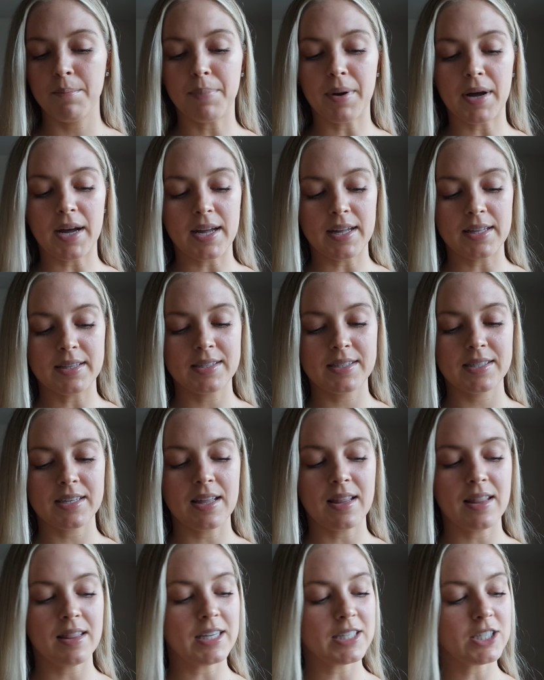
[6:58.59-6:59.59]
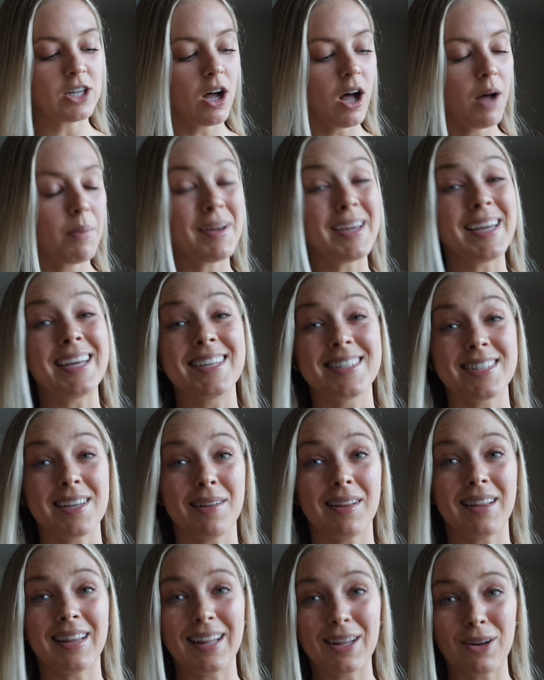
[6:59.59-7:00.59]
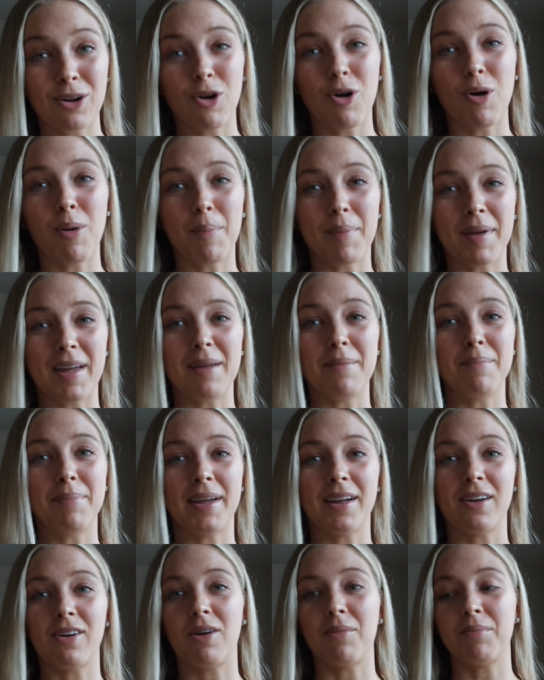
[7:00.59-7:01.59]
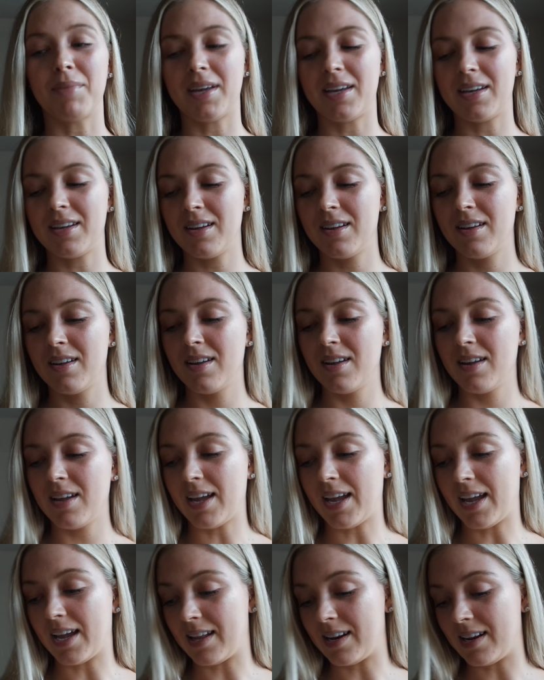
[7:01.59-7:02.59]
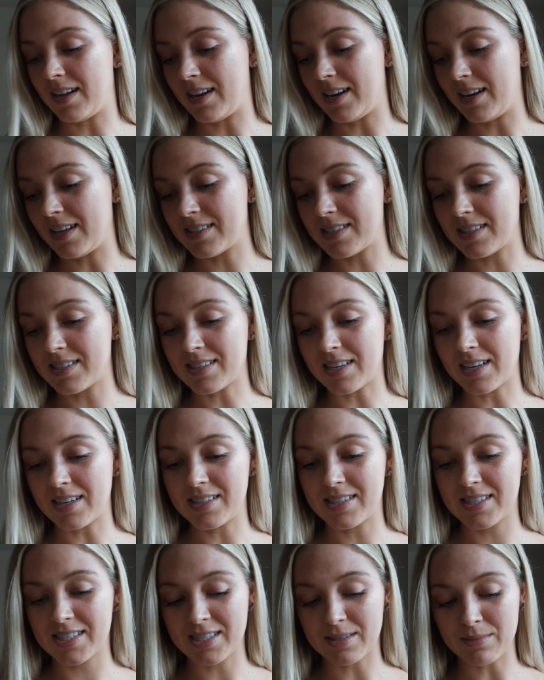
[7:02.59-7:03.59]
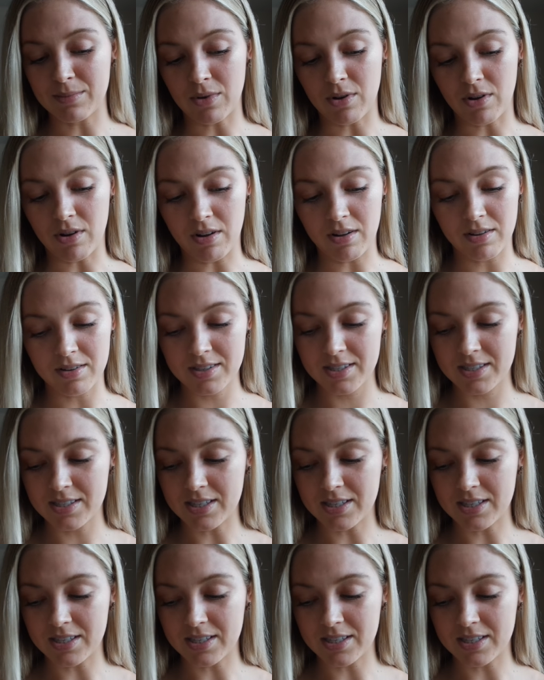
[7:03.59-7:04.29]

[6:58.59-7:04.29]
But the top is a little bit big on me, and it is a size small.